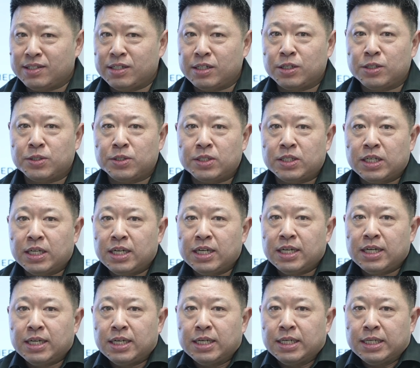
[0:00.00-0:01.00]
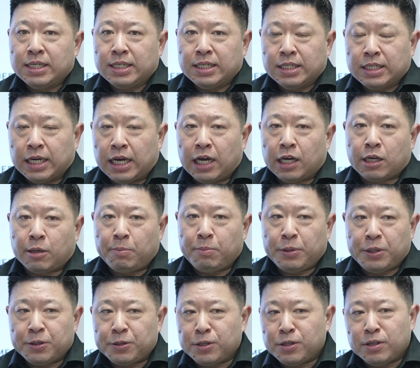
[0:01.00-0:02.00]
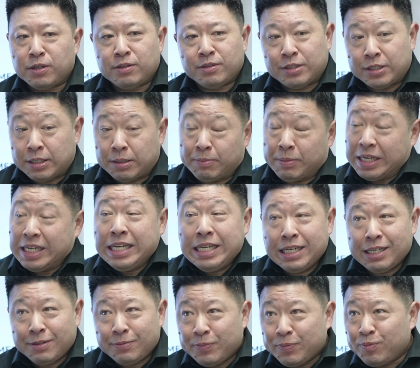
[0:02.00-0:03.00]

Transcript: There's a computer, to me,